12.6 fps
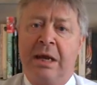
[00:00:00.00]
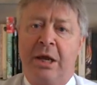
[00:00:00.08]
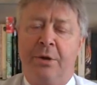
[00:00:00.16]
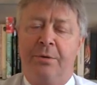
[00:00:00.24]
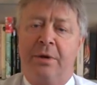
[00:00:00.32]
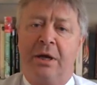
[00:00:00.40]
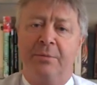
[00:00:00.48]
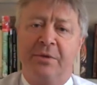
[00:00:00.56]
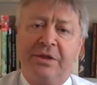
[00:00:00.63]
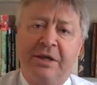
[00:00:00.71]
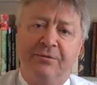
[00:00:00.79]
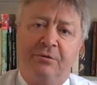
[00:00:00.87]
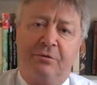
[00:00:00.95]
Hello, I'm
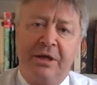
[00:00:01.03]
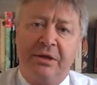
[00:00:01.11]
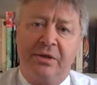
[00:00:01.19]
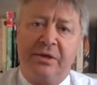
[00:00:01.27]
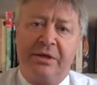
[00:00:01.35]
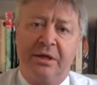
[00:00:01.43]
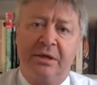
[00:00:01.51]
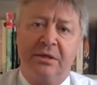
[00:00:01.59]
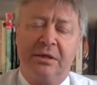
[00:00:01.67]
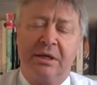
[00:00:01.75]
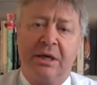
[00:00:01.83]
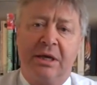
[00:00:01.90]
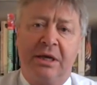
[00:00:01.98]
Stephen Greensted,
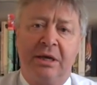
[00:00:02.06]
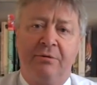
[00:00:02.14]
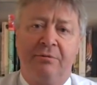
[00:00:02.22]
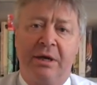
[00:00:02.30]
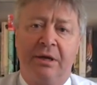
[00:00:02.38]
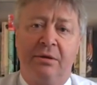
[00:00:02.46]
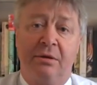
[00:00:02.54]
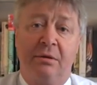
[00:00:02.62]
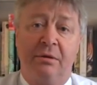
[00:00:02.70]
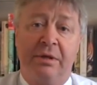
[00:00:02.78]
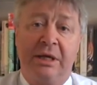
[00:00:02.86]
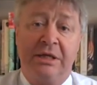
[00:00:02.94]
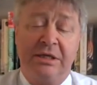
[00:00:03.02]
and I ran
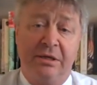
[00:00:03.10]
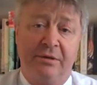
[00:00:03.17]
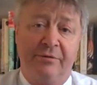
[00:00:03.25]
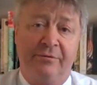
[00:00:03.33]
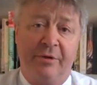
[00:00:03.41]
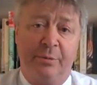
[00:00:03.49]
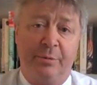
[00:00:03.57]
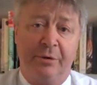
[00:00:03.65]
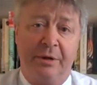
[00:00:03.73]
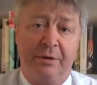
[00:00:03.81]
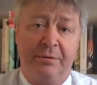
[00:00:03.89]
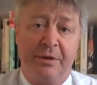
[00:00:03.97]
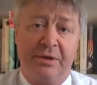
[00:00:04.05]
on the 18th of
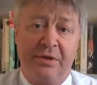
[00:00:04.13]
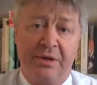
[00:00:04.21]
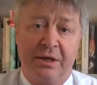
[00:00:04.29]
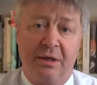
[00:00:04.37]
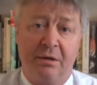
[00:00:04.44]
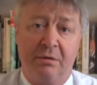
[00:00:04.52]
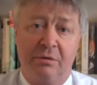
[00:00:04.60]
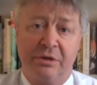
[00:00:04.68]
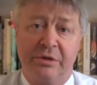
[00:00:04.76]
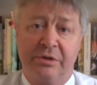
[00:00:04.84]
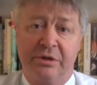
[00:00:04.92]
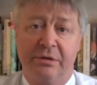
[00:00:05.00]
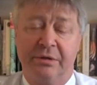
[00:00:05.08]
February this year, which
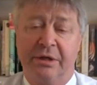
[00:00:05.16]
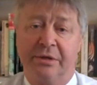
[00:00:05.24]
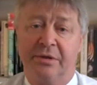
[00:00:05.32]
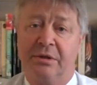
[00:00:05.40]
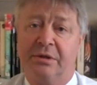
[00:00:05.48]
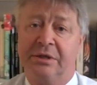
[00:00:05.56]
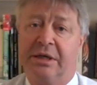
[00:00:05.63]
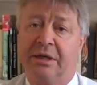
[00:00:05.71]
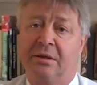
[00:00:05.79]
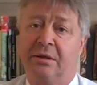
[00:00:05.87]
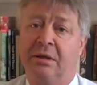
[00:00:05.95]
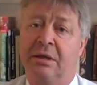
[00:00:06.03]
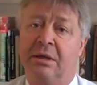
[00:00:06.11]
is 2010,
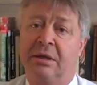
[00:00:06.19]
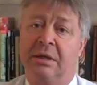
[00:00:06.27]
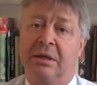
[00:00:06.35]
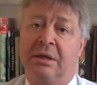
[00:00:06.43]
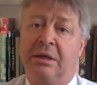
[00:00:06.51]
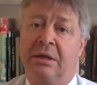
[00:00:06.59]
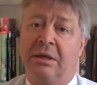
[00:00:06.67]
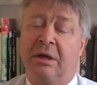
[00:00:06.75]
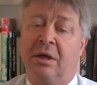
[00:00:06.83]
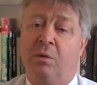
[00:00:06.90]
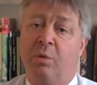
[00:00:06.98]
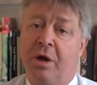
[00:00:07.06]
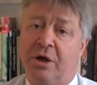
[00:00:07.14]

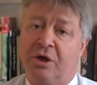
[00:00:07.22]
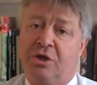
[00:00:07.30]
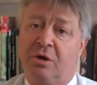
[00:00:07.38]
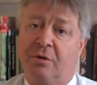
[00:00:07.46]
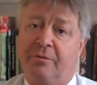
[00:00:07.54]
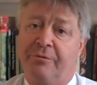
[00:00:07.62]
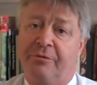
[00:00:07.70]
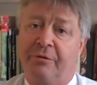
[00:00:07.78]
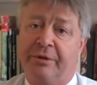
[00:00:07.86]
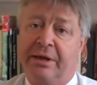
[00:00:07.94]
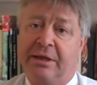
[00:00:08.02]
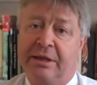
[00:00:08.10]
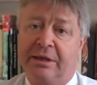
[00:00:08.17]
a workshop for
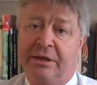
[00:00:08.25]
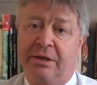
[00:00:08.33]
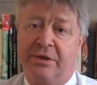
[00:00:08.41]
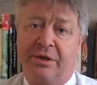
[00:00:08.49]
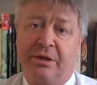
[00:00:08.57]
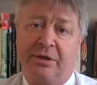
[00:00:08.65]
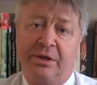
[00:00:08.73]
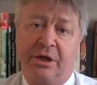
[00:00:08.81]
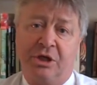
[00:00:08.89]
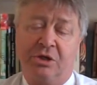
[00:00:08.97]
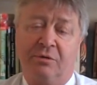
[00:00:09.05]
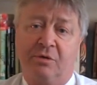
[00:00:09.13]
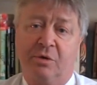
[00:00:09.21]
the Hellenic
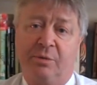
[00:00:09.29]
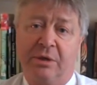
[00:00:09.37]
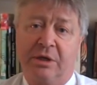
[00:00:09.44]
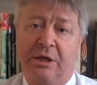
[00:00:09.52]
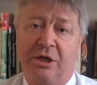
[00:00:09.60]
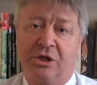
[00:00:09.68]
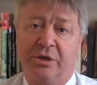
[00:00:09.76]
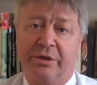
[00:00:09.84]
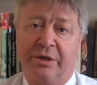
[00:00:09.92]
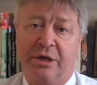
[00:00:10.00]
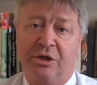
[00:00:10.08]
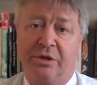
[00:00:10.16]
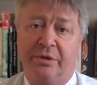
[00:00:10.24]
Association of Communications
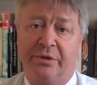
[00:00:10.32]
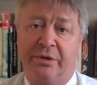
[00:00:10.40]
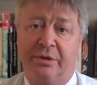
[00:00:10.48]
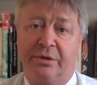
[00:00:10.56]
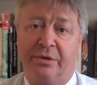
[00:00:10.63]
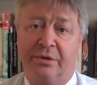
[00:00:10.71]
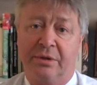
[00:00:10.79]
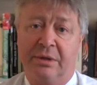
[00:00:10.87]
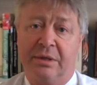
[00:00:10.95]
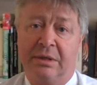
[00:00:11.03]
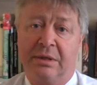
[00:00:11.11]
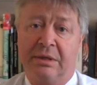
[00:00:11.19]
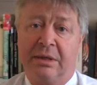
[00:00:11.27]
Agencies,
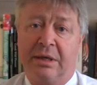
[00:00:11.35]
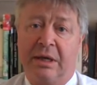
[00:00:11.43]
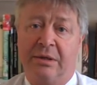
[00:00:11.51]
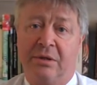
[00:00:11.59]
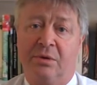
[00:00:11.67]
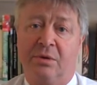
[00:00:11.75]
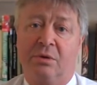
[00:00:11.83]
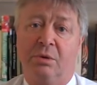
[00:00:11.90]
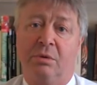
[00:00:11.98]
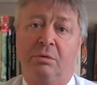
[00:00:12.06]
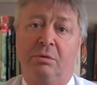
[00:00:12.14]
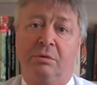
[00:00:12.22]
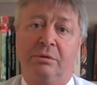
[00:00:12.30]
and this is
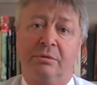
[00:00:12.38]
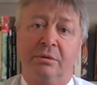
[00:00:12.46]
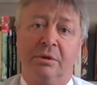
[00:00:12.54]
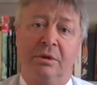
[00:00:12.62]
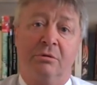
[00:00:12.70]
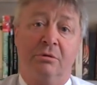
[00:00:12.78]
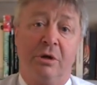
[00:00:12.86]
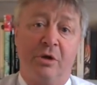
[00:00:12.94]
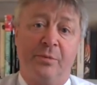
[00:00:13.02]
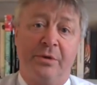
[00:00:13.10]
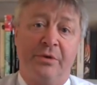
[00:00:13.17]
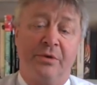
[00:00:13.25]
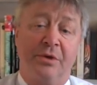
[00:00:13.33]
called Grow Your
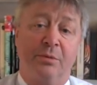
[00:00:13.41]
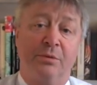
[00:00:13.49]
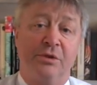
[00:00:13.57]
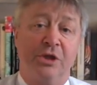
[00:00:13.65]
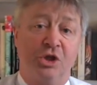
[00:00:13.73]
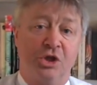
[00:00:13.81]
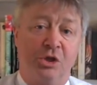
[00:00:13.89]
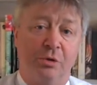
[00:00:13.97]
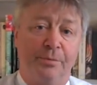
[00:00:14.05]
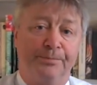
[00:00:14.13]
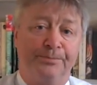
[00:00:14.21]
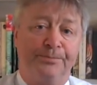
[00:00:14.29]
Business with Digital.